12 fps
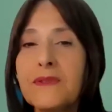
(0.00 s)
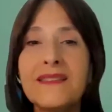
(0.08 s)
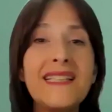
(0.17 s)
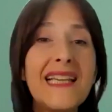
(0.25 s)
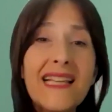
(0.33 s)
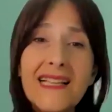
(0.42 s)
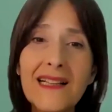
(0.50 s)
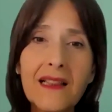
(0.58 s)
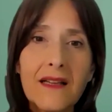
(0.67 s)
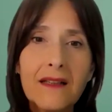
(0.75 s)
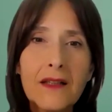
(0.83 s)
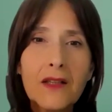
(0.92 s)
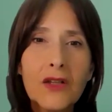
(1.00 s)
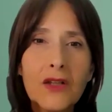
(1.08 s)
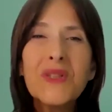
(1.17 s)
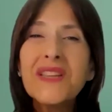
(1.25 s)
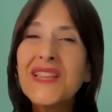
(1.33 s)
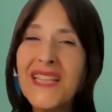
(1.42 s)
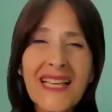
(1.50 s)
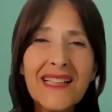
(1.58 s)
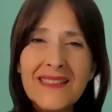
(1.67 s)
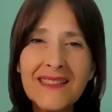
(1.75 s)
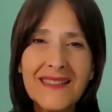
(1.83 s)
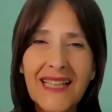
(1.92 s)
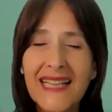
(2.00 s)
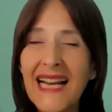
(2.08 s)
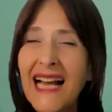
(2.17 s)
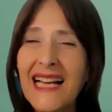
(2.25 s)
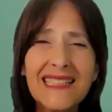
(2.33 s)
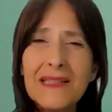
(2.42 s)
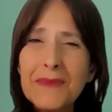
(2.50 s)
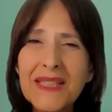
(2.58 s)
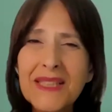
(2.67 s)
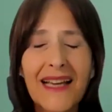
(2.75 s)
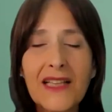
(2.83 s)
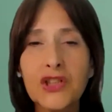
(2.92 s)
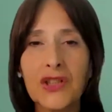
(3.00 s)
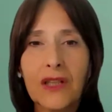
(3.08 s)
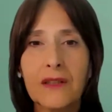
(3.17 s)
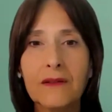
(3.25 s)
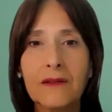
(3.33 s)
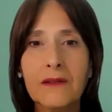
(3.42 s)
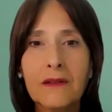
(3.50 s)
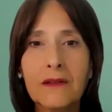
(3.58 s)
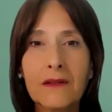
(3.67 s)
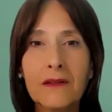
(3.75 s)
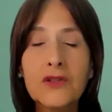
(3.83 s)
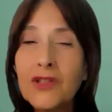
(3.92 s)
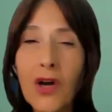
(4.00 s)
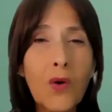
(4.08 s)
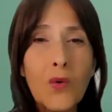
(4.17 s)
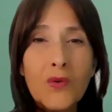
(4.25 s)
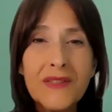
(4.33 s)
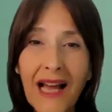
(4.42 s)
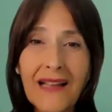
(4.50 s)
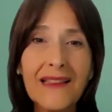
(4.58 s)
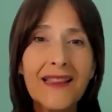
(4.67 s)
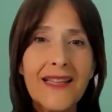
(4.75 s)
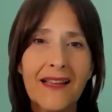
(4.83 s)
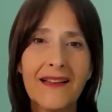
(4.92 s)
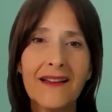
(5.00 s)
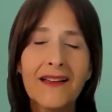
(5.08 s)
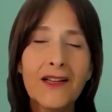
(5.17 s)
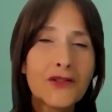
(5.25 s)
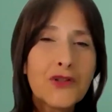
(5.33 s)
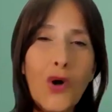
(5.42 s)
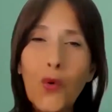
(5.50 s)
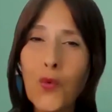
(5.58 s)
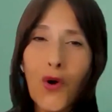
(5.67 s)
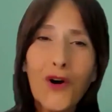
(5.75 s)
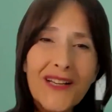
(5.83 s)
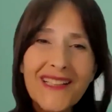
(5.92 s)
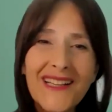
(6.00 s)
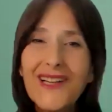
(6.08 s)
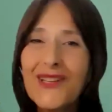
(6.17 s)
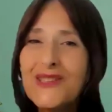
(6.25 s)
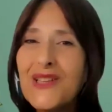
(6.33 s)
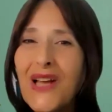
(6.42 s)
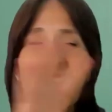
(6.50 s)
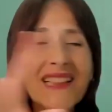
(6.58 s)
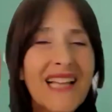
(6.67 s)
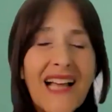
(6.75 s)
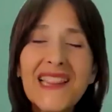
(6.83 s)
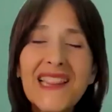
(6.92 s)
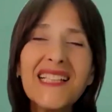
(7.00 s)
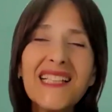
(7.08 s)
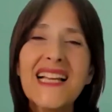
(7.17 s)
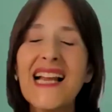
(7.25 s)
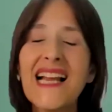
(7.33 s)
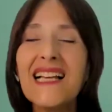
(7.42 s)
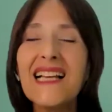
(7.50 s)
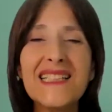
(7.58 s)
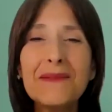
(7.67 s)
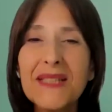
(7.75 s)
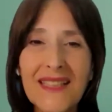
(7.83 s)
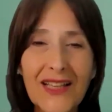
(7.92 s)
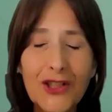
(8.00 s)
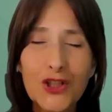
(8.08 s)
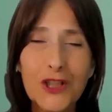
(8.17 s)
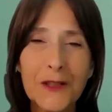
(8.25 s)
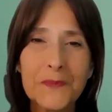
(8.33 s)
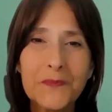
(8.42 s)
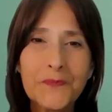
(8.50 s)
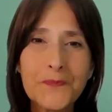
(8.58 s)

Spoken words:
deal with things that has limitation. No, nothing. No work, nothing that has limitation.